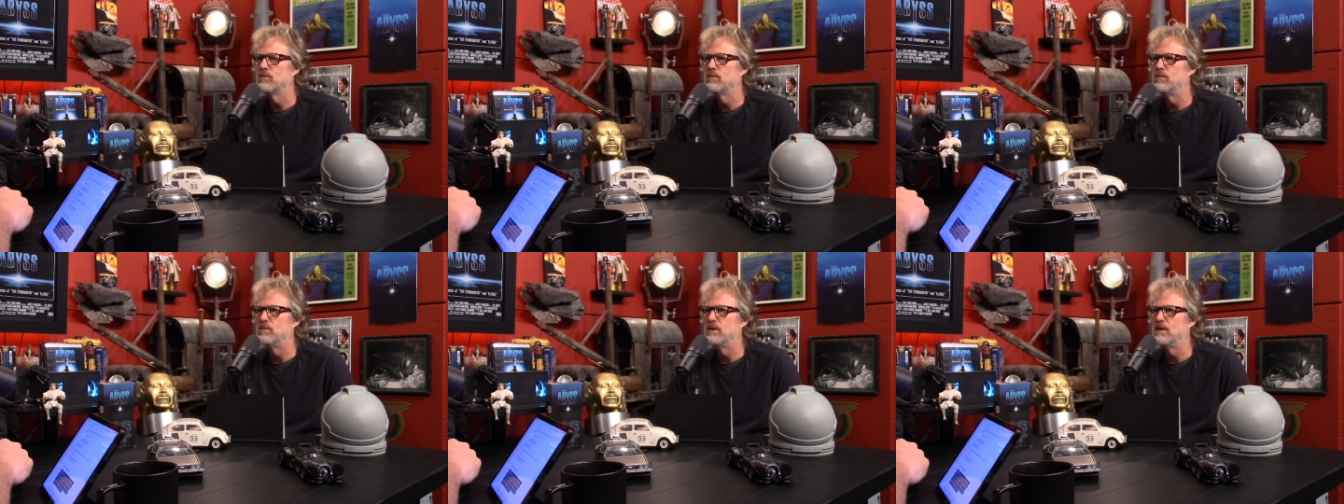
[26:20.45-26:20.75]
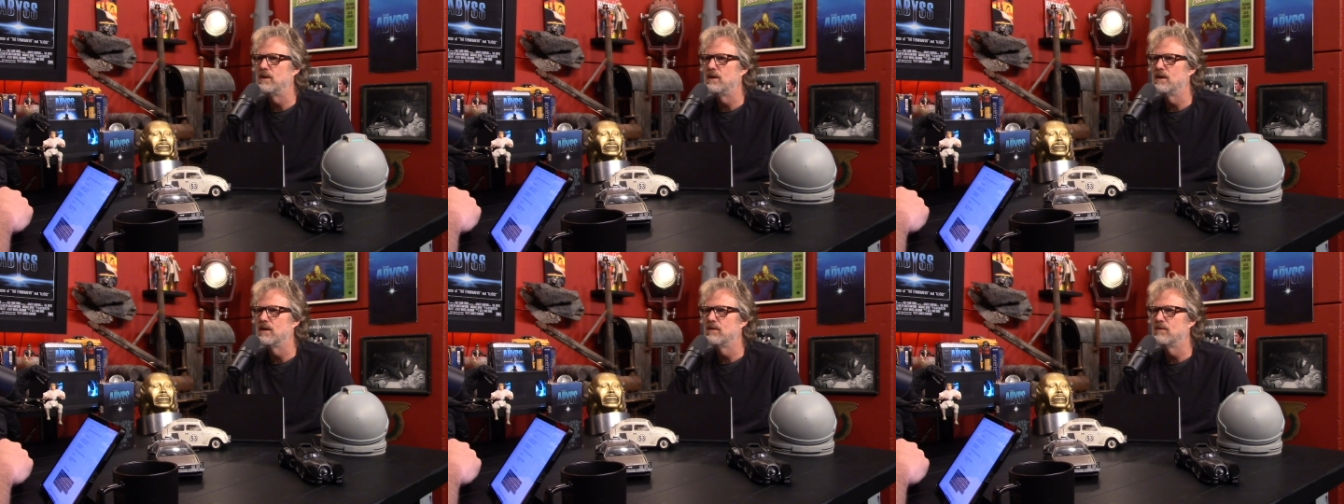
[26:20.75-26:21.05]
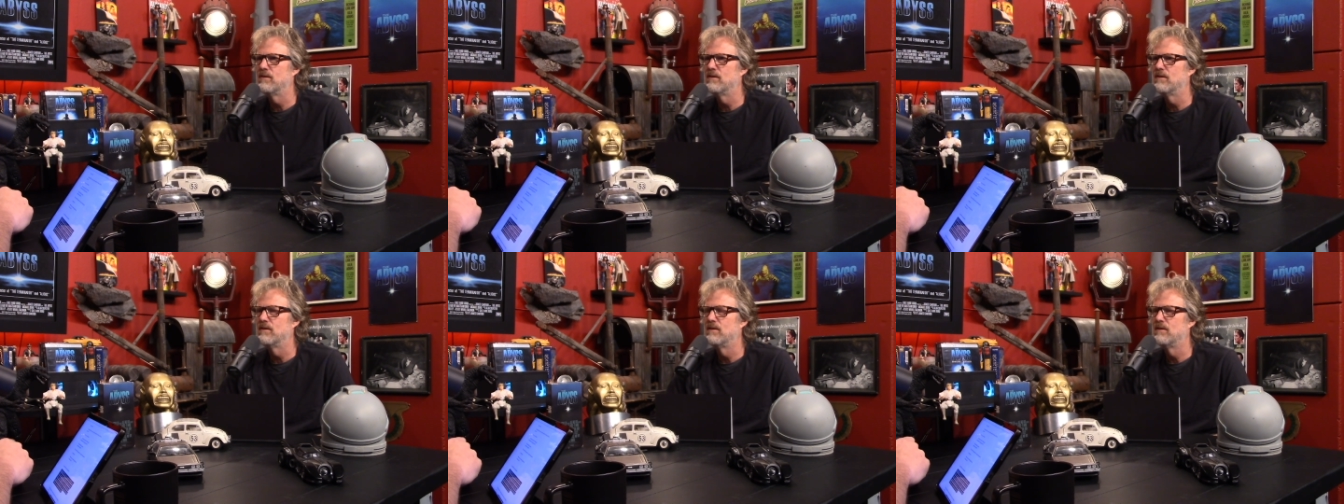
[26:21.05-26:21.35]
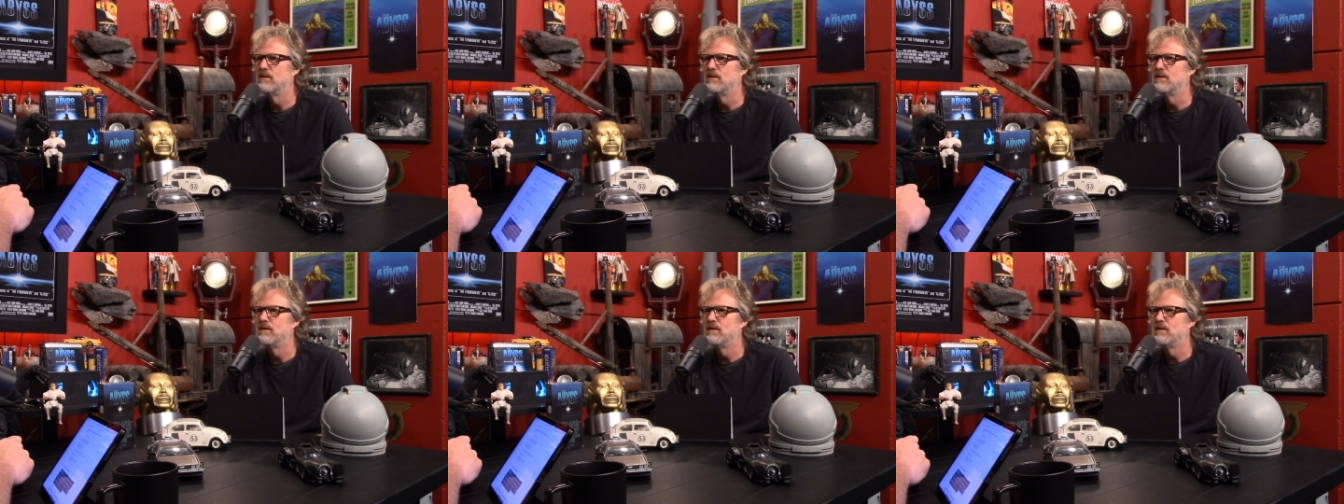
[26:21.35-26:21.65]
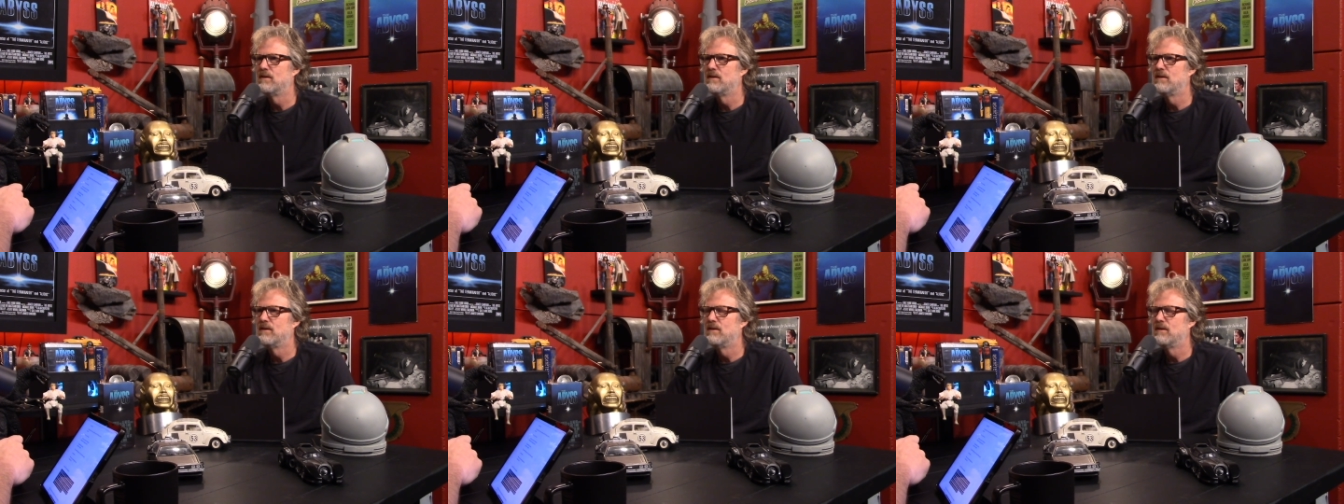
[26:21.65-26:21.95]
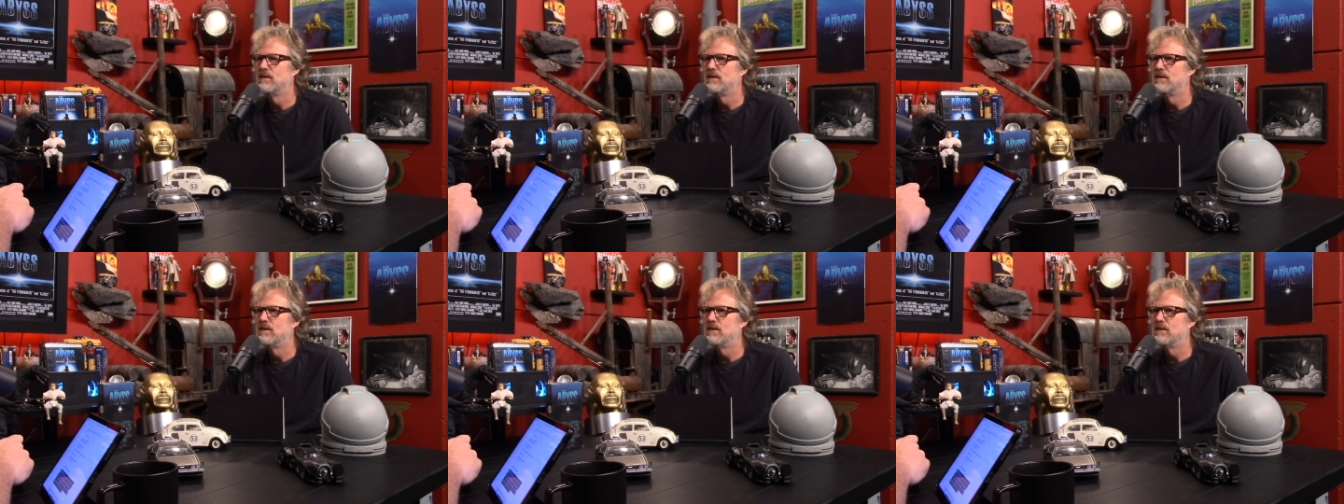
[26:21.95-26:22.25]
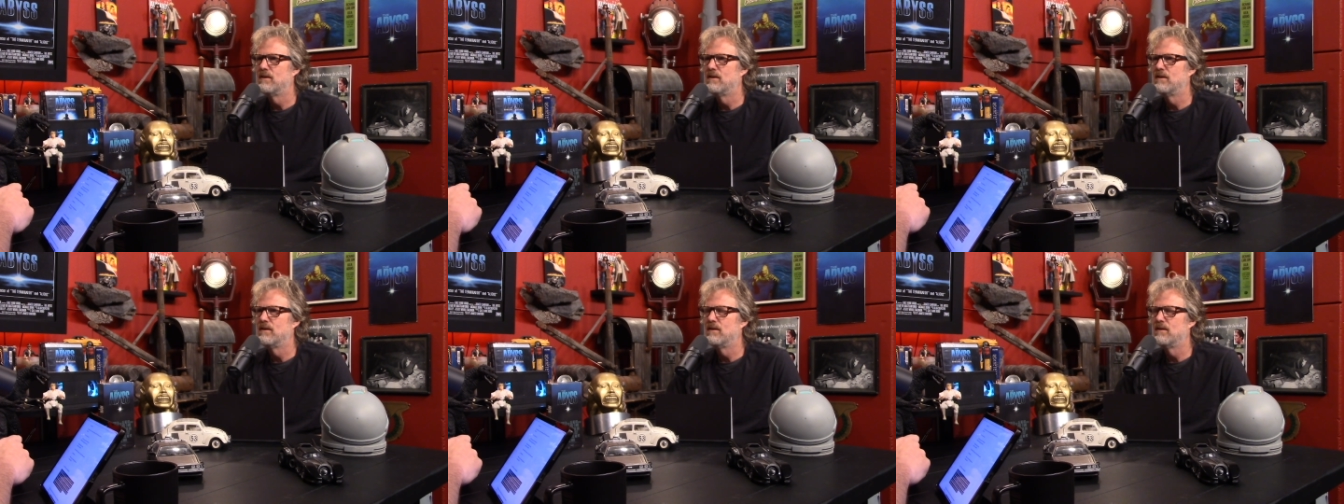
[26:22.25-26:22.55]
to the other.
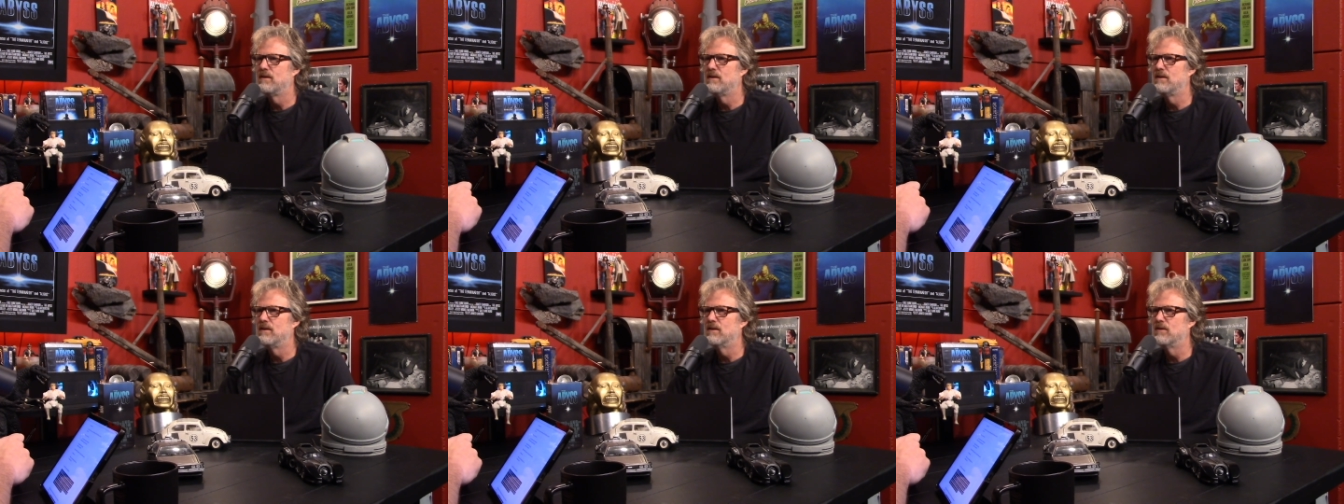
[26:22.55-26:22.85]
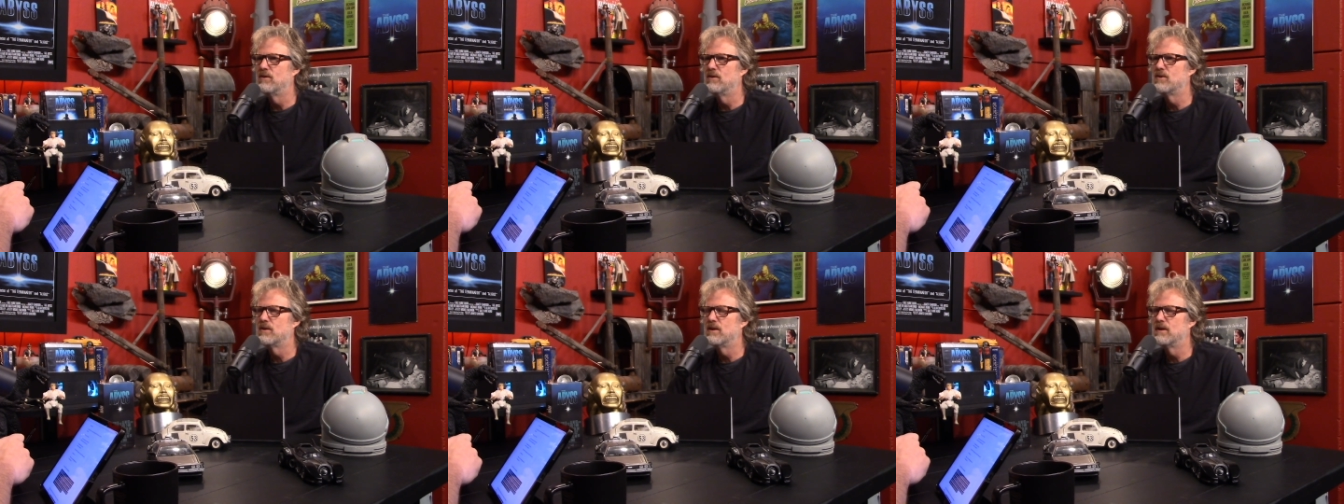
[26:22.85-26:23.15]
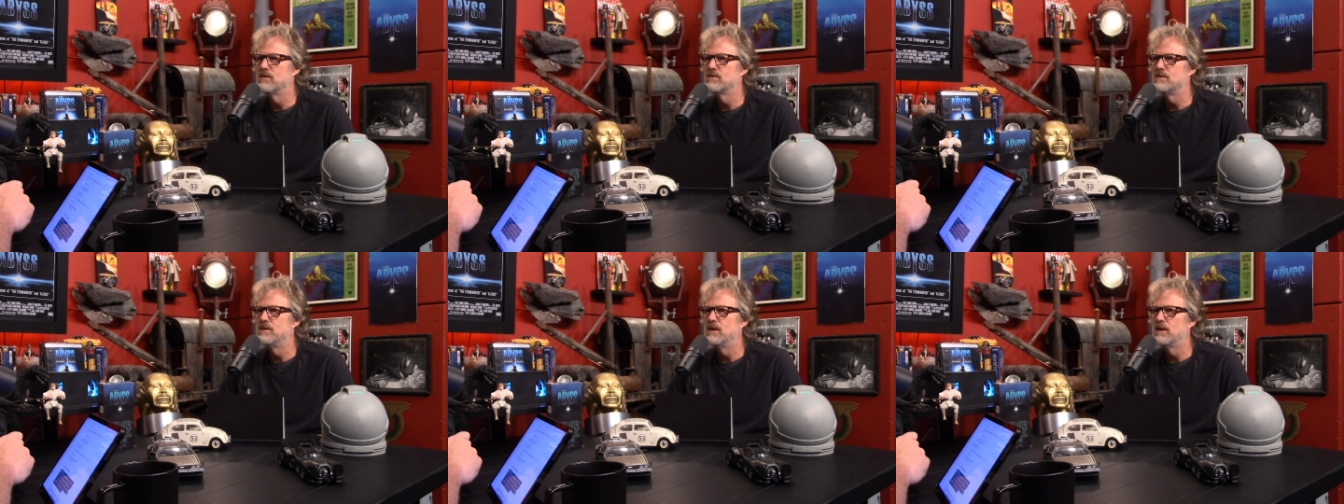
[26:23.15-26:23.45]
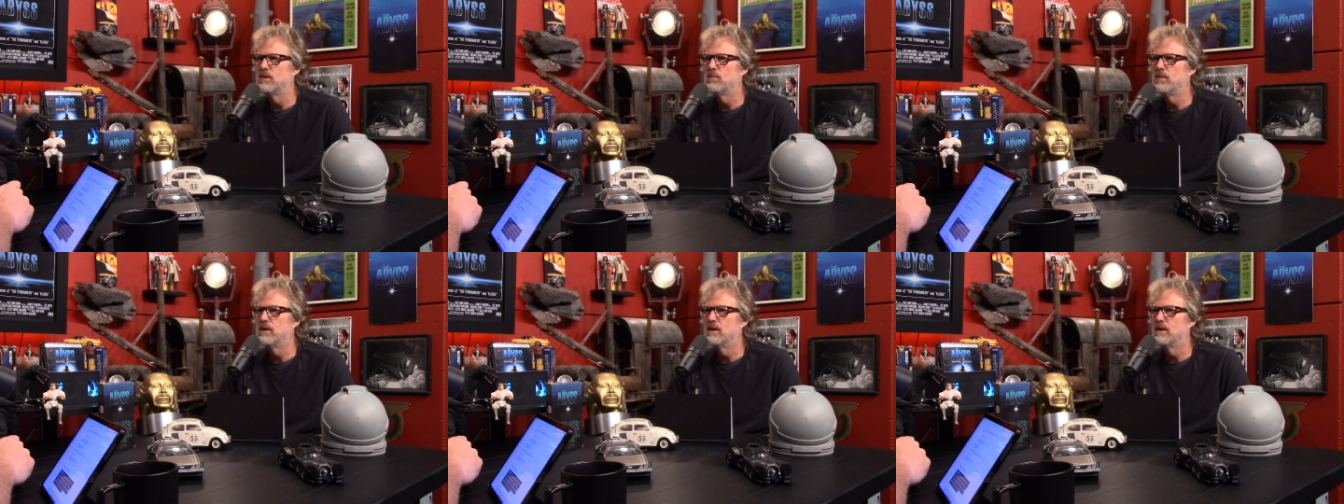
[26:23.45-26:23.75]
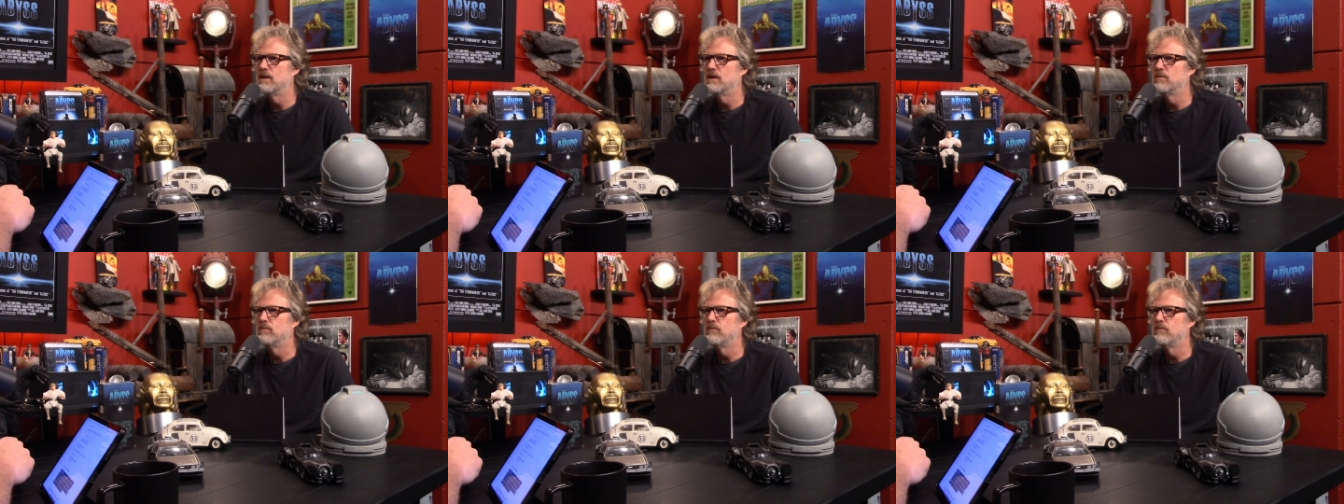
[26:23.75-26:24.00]
They're trying to sneak up on him.